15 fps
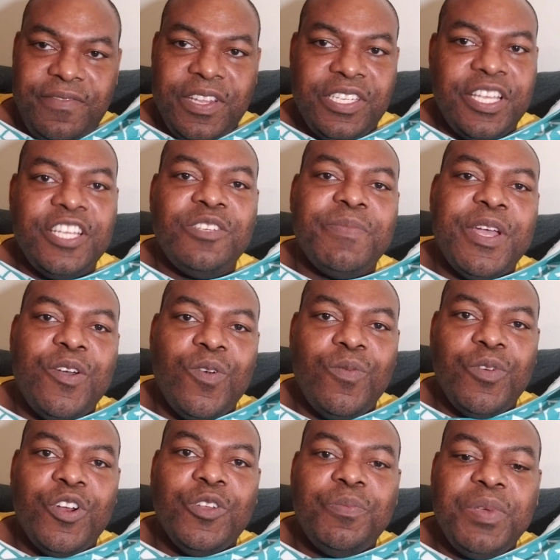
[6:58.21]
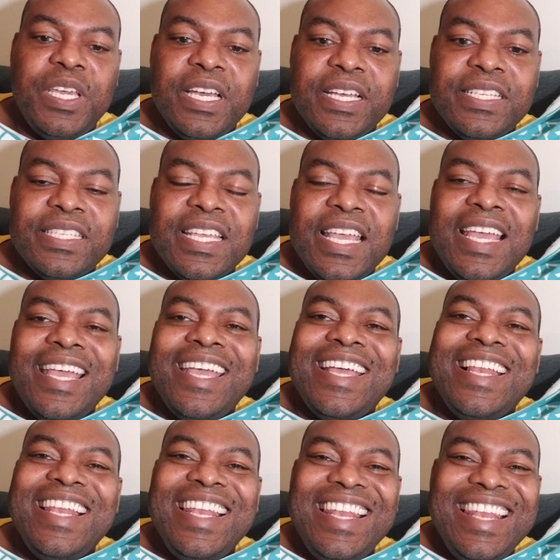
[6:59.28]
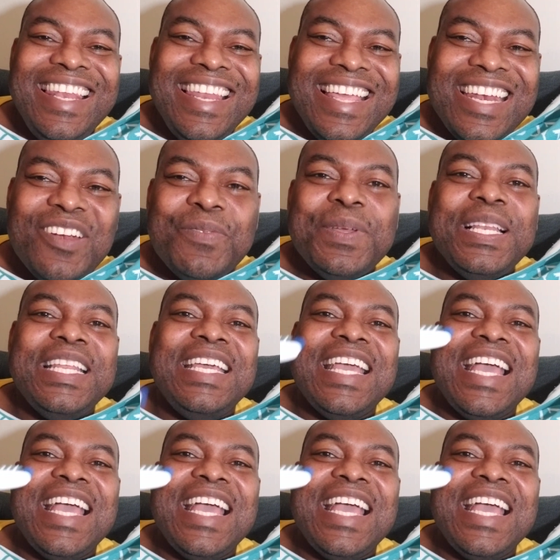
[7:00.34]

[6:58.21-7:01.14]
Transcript: It changed my whole world, because literally